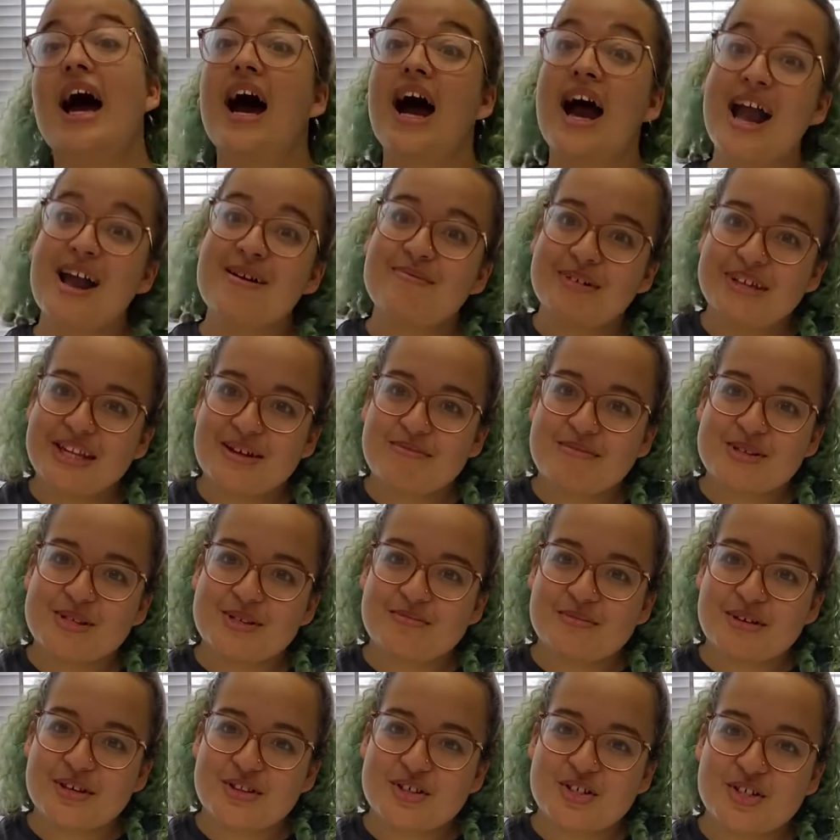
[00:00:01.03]
Hi, my name is
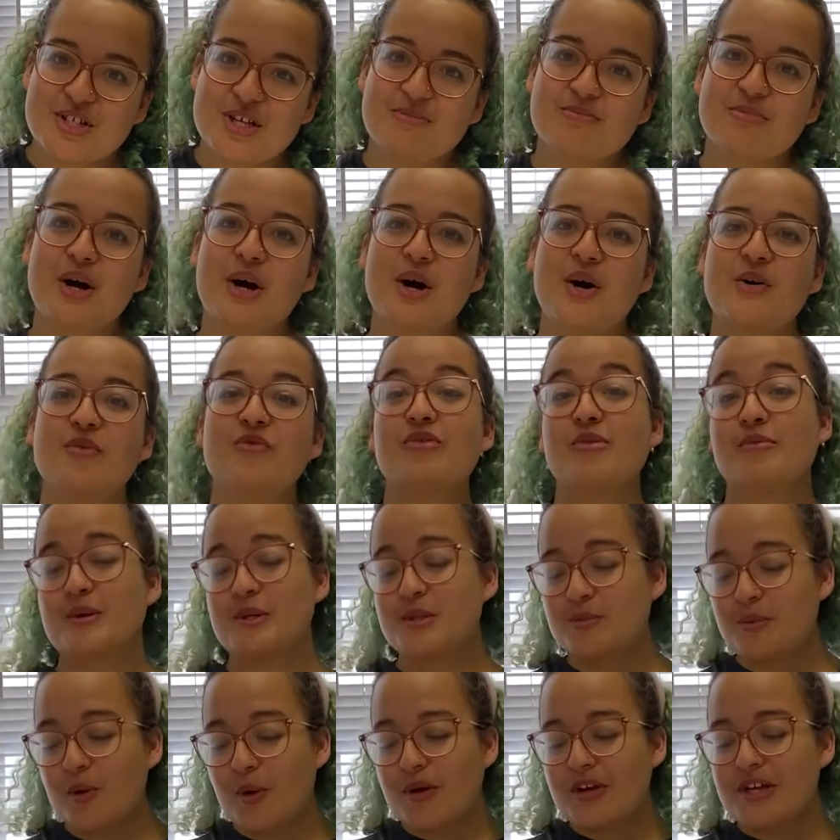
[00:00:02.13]
Samantha Champeau from
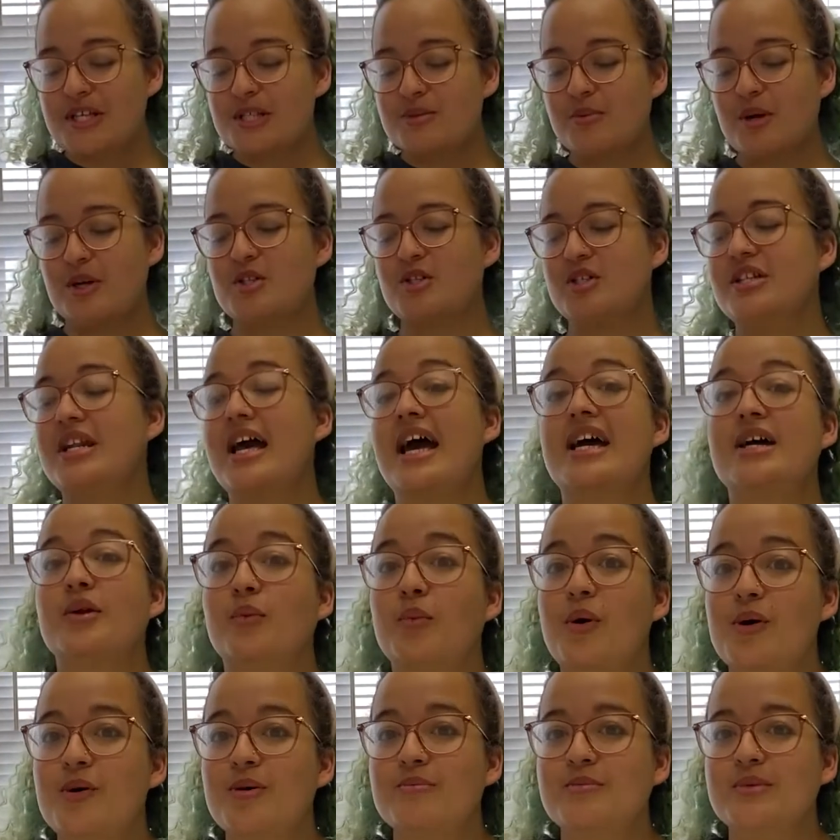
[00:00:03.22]
Exploring Expression, and
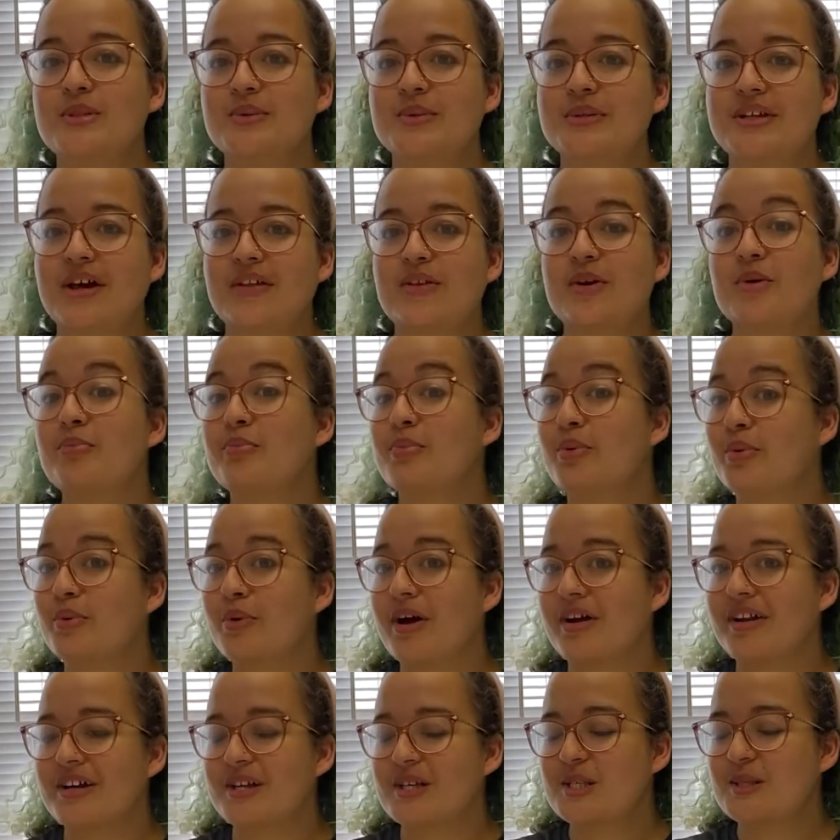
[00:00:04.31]
welcome to another
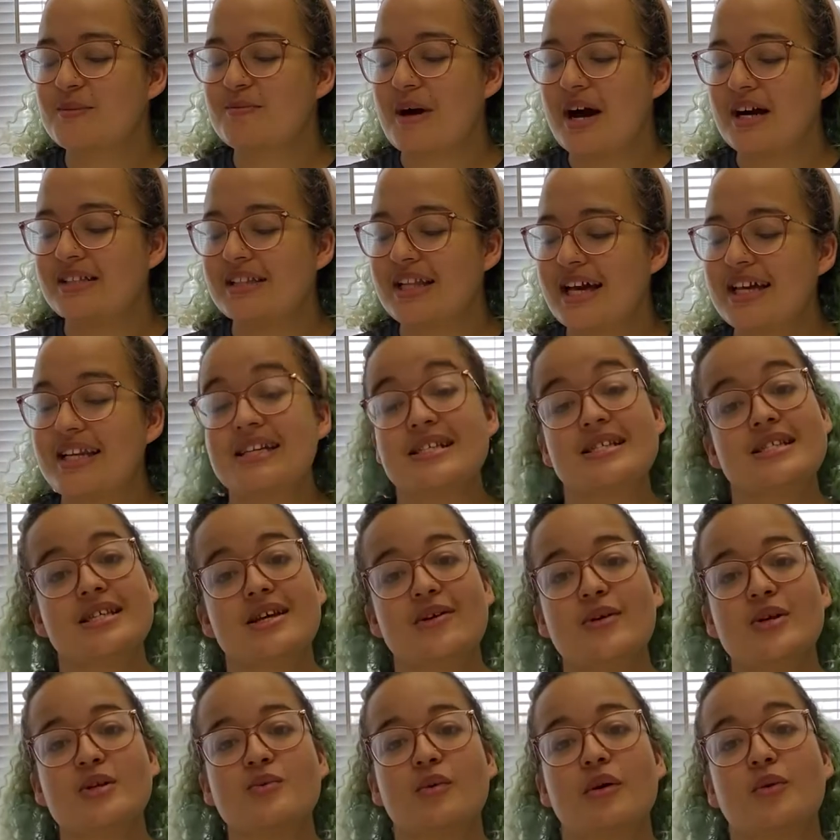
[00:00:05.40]
Product Spotlight, a
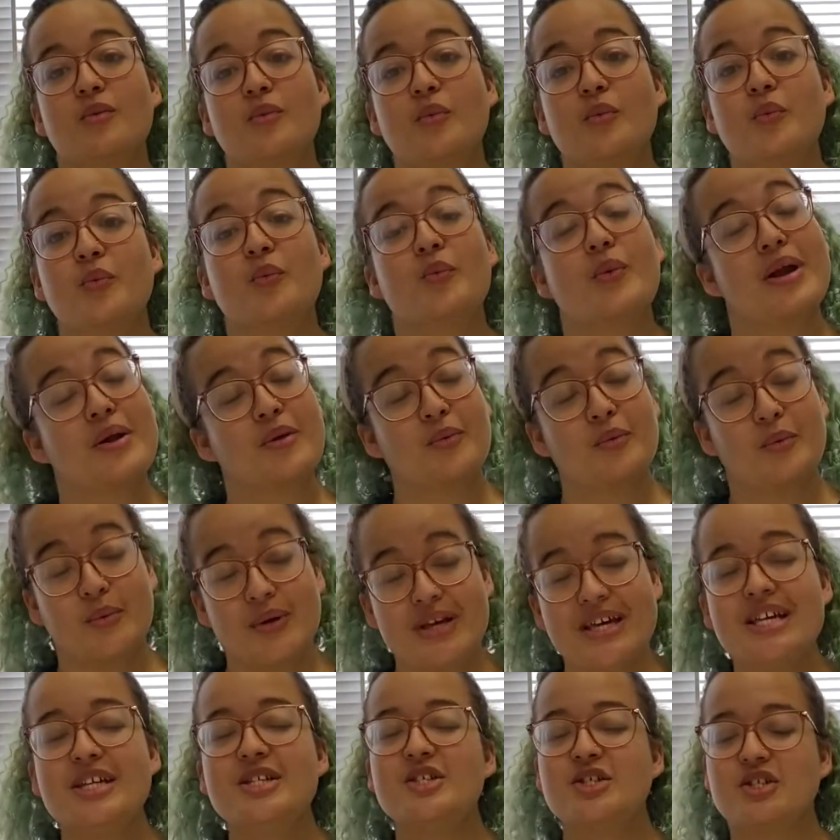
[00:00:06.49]
series where
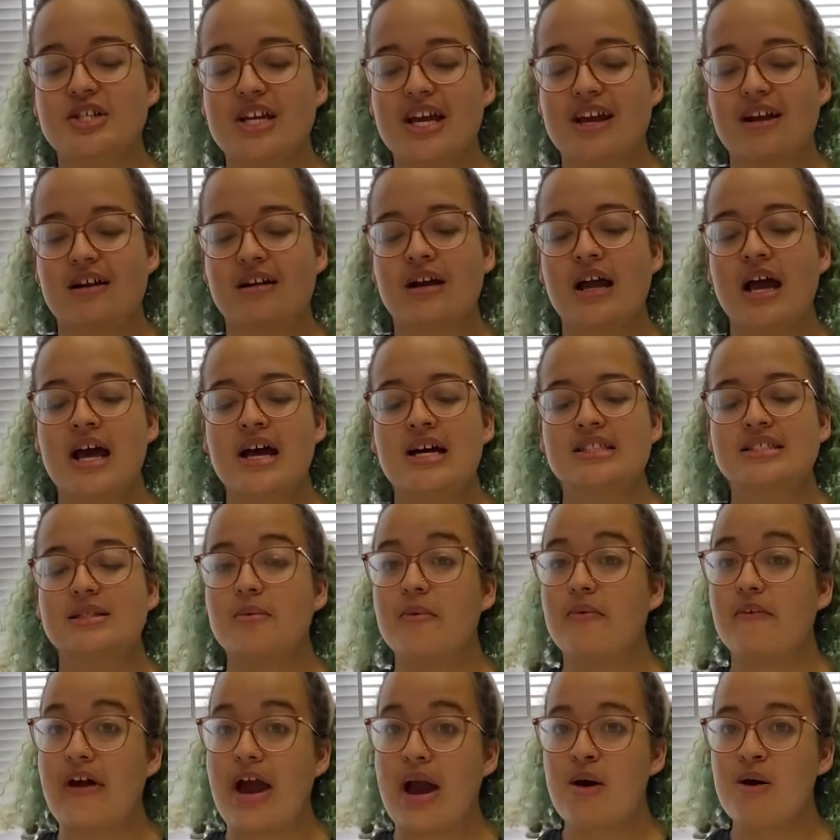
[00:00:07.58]
we share some
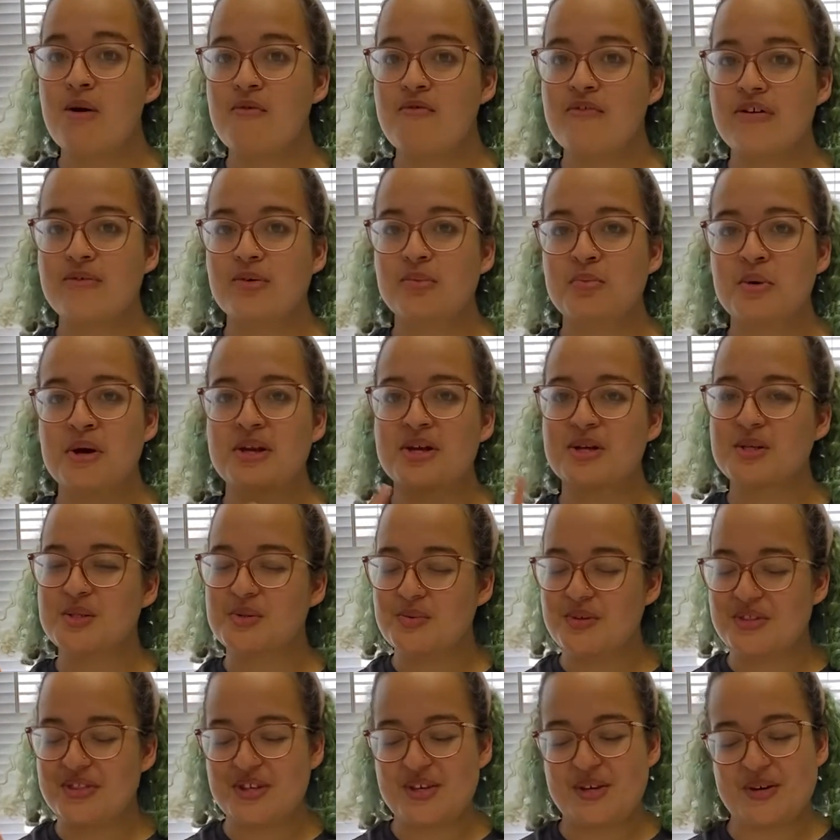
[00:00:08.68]
of our favorite products
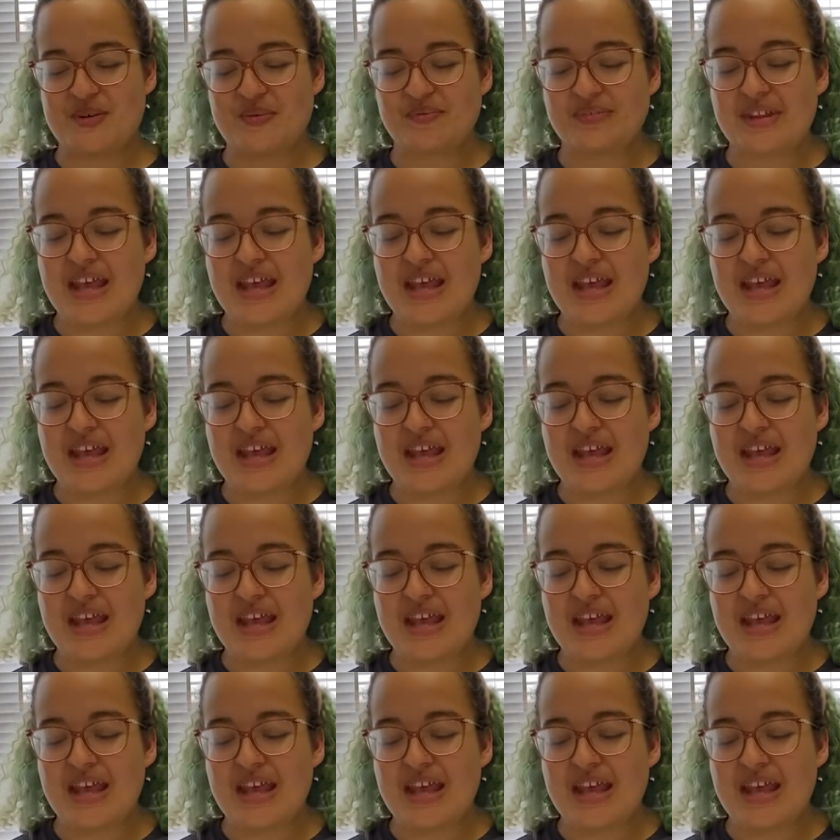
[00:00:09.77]
with you.